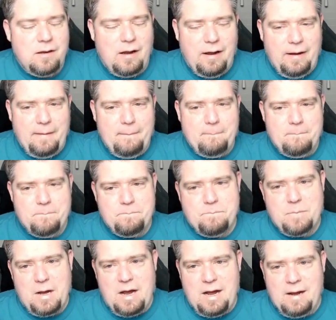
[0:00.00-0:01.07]

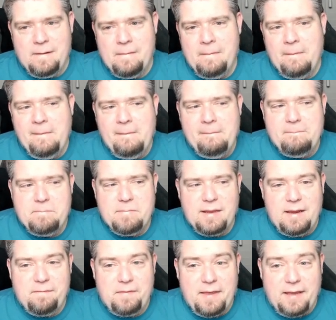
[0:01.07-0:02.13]
But
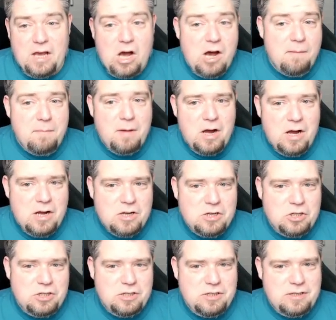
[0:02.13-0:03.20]
if they can't
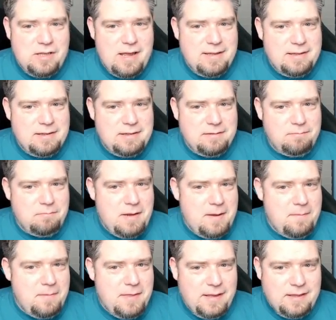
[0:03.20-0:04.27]
march, then
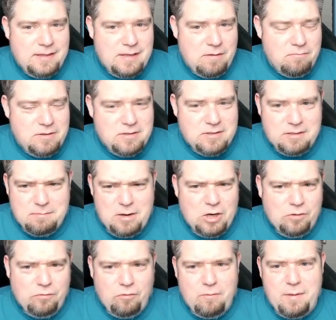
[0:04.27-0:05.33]
maybe they don't use the
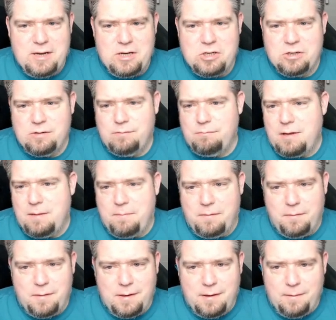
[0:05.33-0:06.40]
march formation.
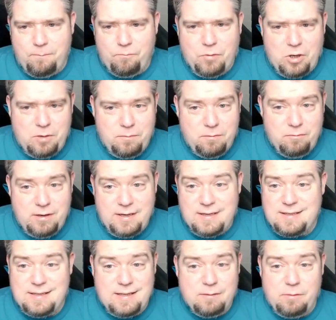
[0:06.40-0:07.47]
Maybe they're going to be really
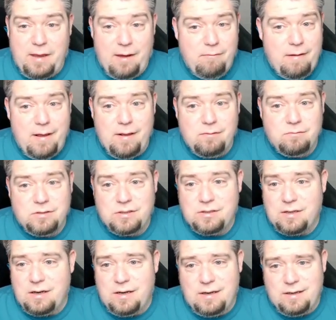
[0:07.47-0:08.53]
easy to get
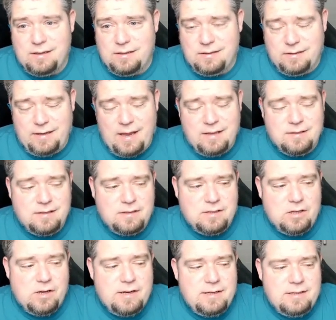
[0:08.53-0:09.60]
rounds and get into the
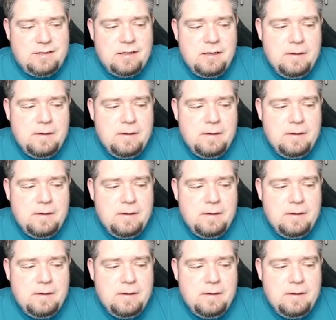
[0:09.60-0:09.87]
sides.